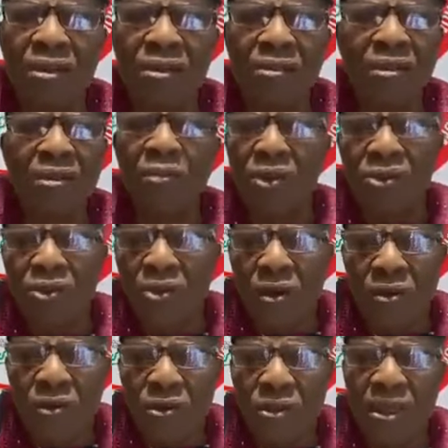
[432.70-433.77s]
We must
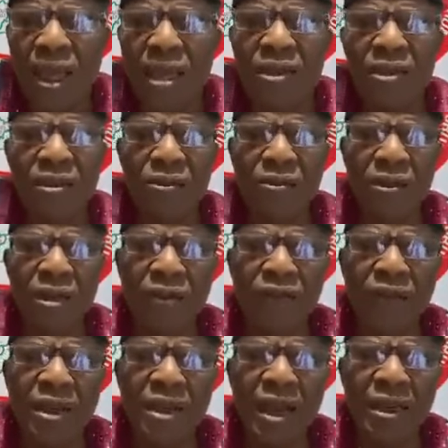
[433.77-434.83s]
not lose sight with the
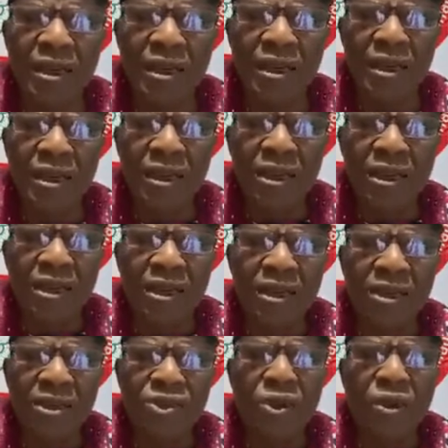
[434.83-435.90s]
fact that
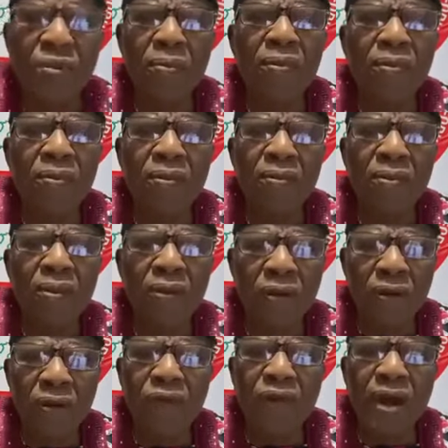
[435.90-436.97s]
some
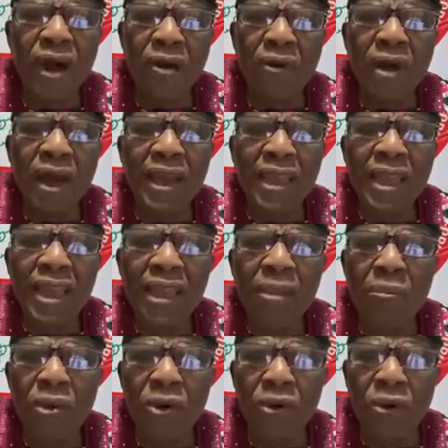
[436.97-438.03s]
of our
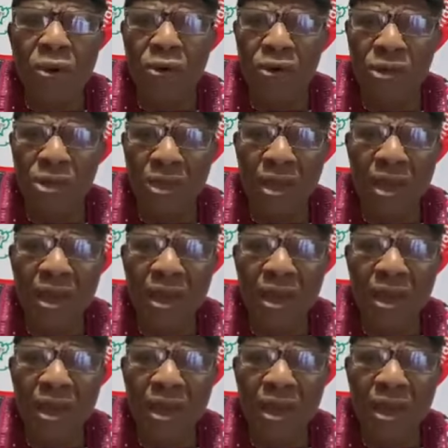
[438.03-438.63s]
immorals